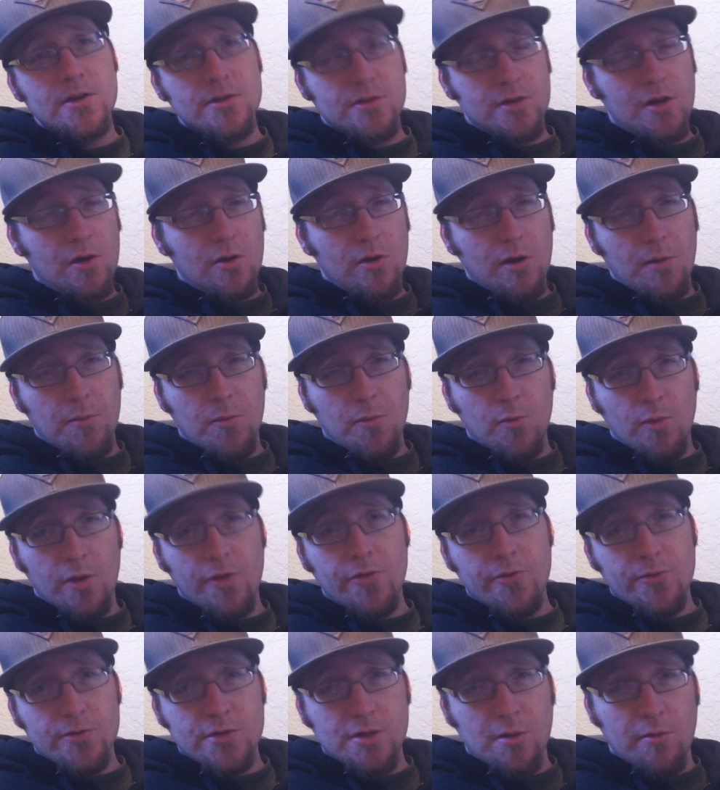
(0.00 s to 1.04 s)
So I'm going to
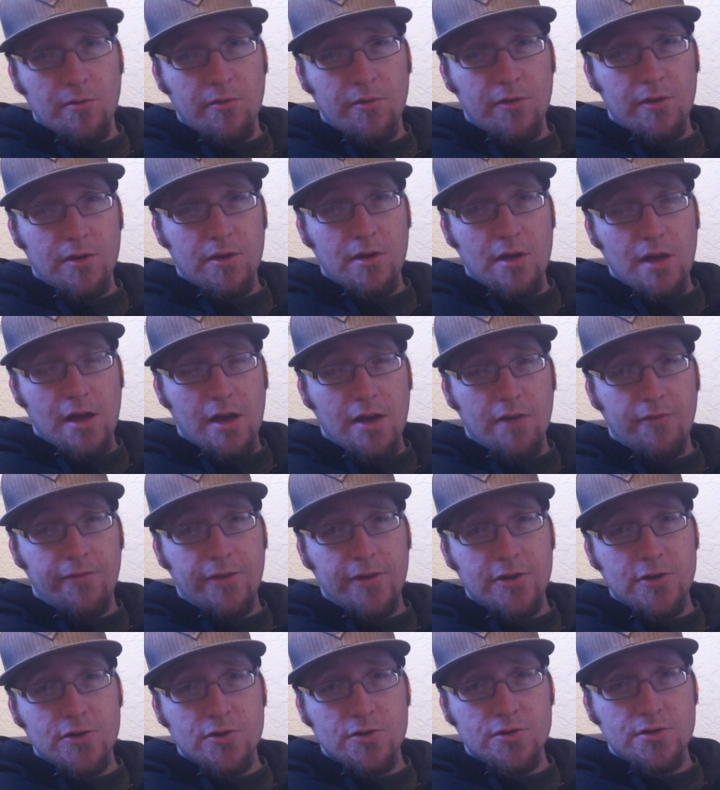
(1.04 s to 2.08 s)
run through some of the
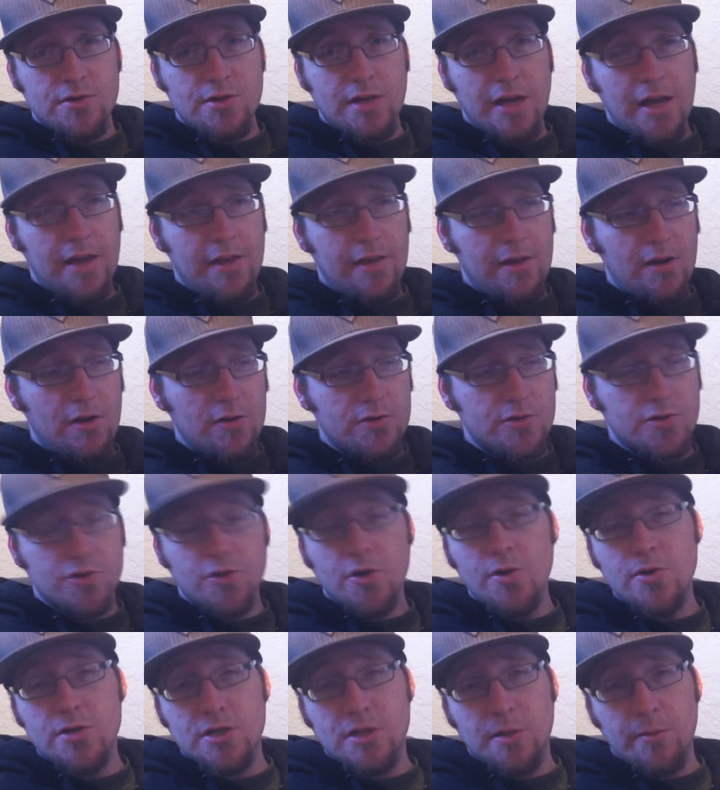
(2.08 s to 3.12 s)
features and then also
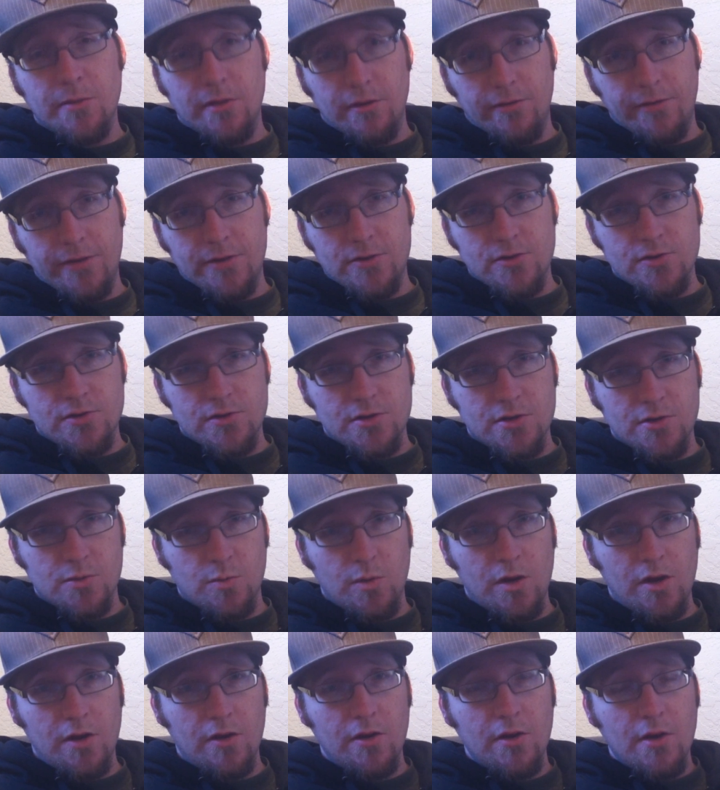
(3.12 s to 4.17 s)
show you some of the features as
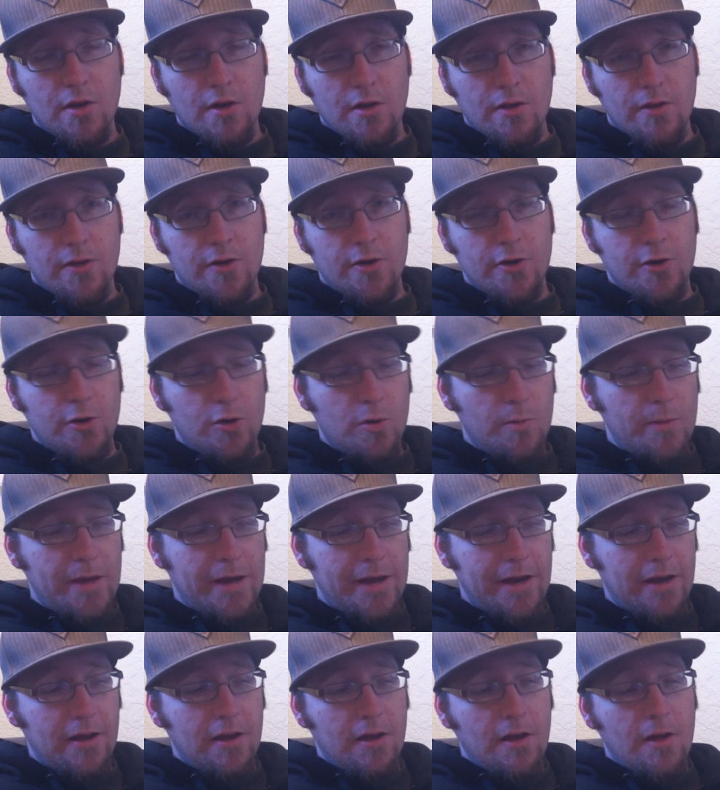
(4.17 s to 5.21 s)
well that are new
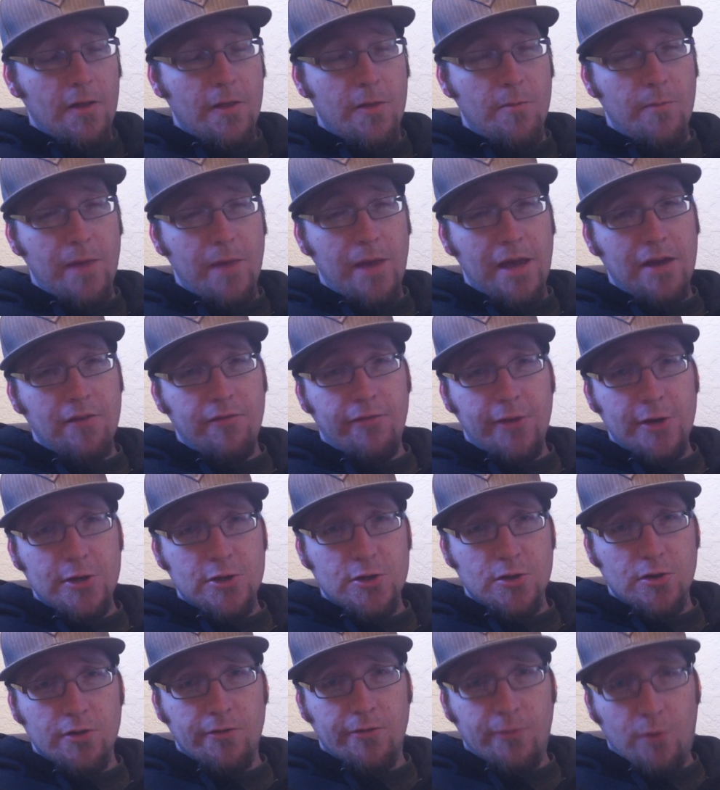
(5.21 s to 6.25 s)
about it. The main
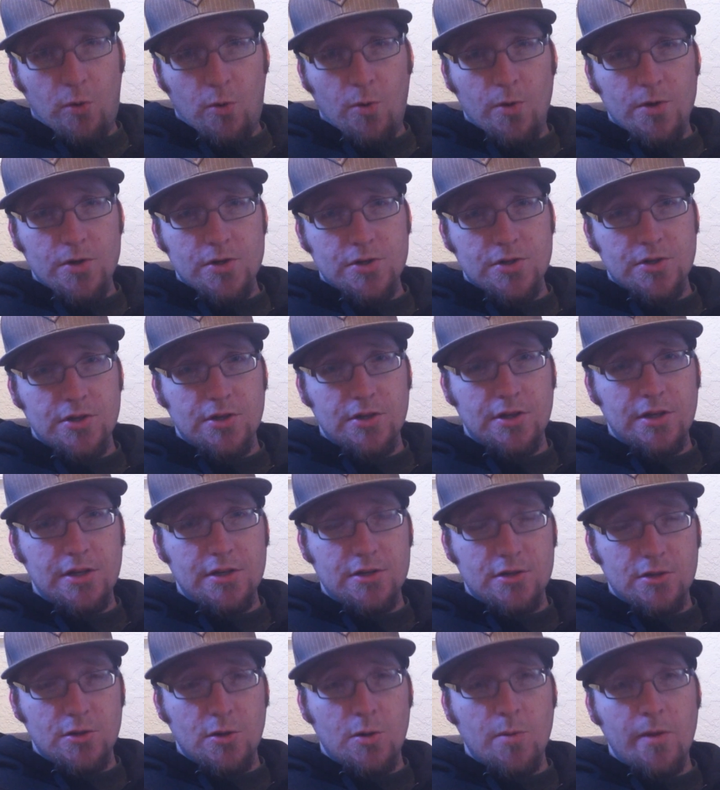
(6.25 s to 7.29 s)
feature, of course, that
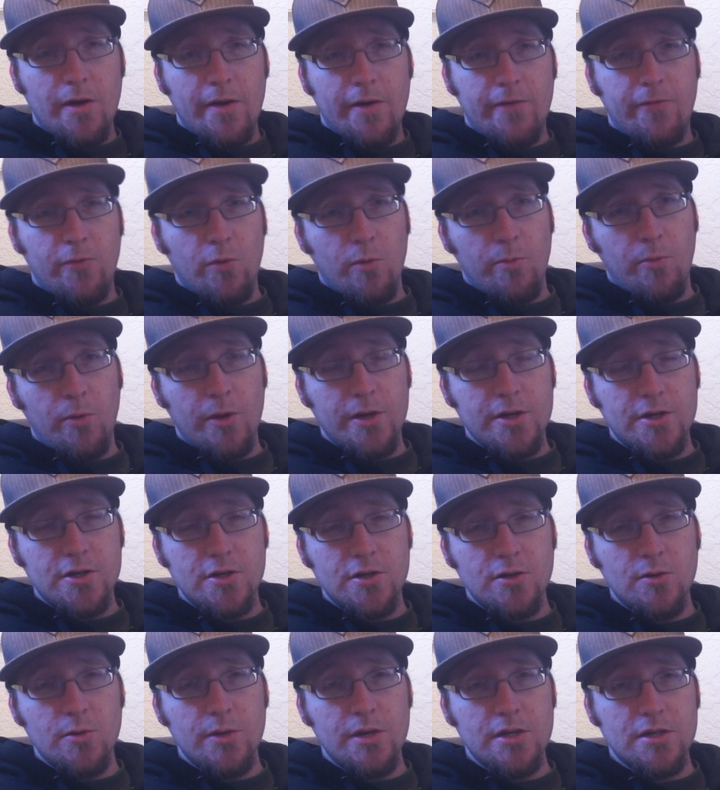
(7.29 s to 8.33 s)
is new about
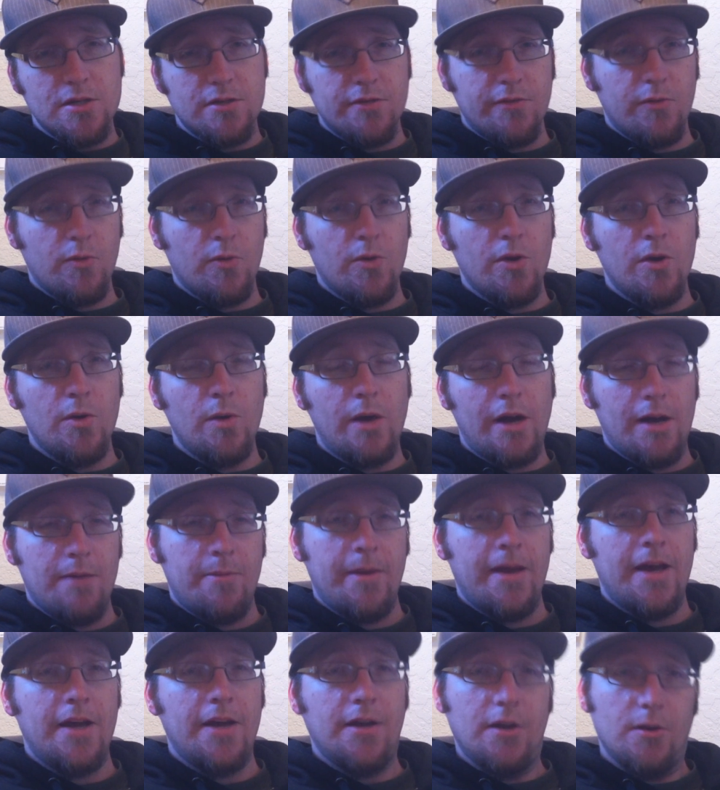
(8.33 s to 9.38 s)
4.2 is for you
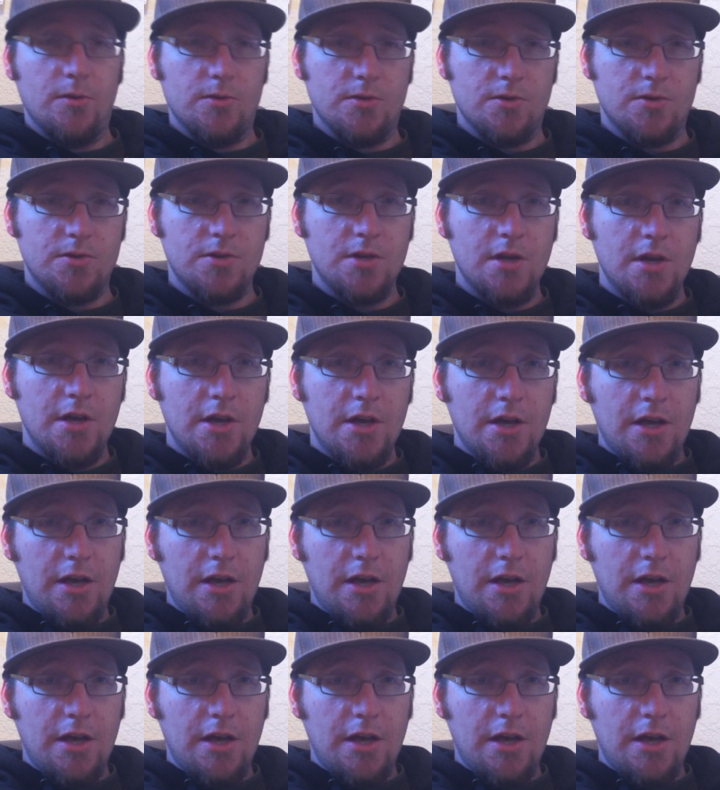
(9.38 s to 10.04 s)
iPad users.